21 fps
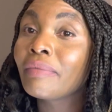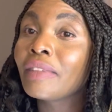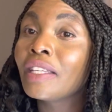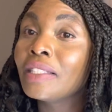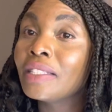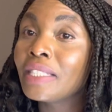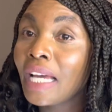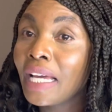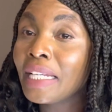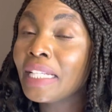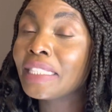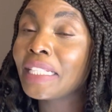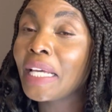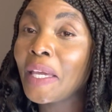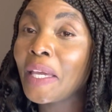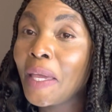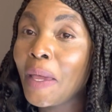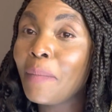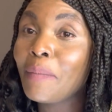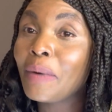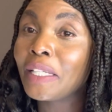Janet, I
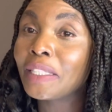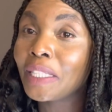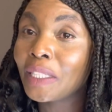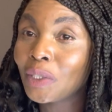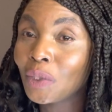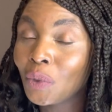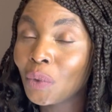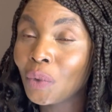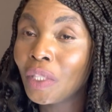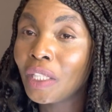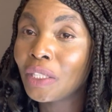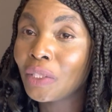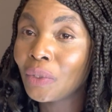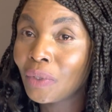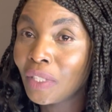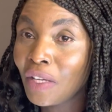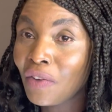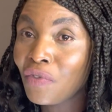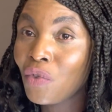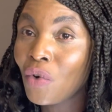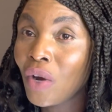came as a student on
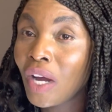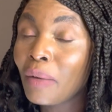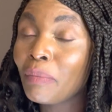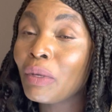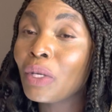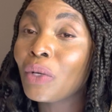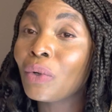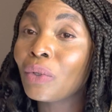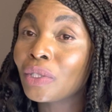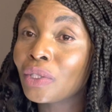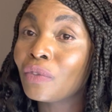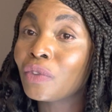F1 because